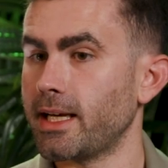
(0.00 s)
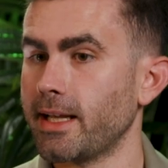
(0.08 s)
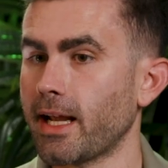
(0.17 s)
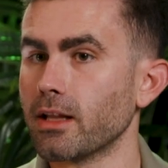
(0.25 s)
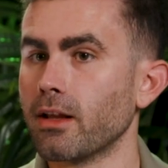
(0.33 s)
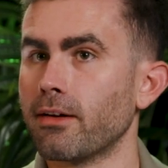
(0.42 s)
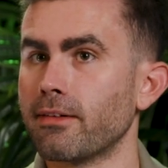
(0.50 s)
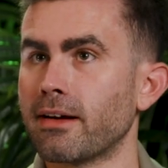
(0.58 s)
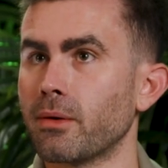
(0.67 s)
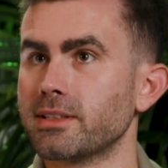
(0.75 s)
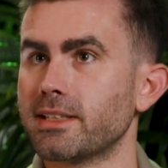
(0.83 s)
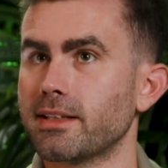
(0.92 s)
And I
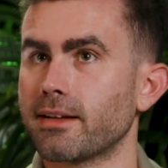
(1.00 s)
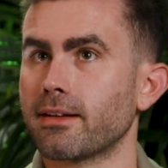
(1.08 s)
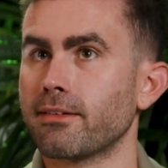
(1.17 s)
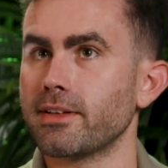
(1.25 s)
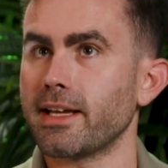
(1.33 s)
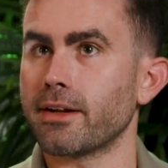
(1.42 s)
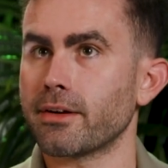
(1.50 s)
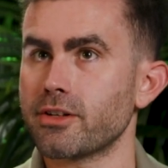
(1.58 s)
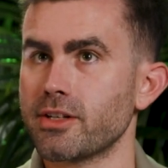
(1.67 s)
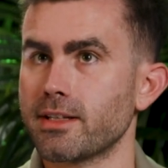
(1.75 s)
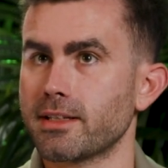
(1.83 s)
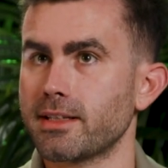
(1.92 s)
always say that I love the
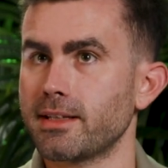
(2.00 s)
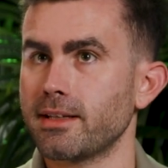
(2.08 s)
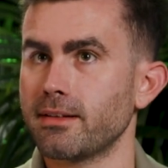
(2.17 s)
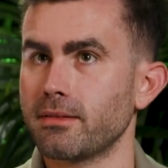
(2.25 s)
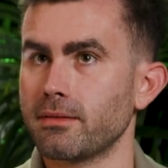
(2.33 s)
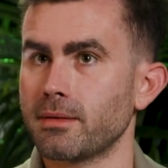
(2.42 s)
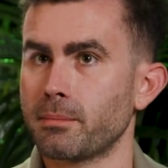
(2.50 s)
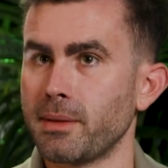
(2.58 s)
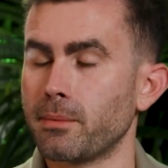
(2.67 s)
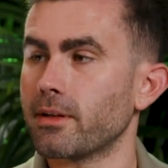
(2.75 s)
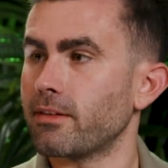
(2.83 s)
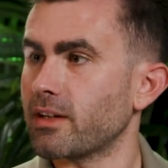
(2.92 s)
energy that the
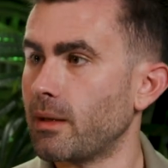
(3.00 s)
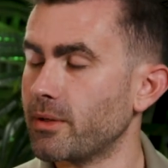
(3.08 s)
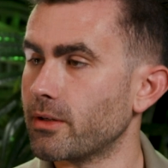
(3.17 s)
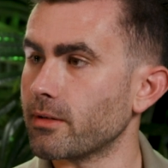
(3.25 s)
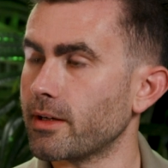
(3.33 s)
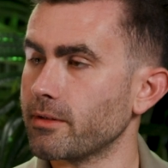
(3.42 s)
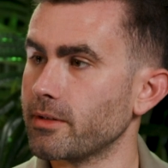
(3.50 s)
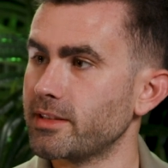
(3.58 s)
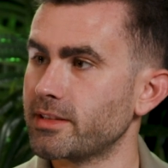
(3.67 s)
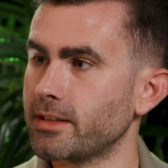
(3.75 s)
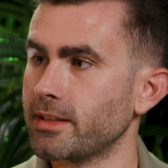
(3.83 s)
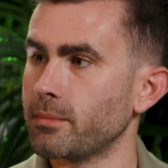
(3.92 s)
people that have come into running
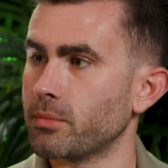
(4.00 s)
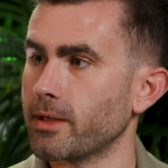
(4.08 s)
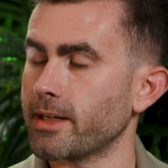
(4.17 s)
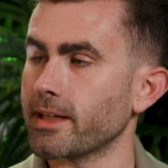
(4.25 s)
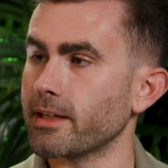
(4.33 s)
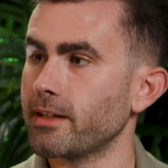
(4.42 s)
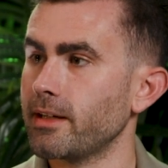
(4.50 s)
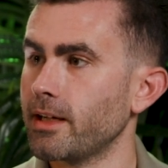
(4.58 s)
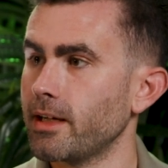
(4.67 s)
recently bring.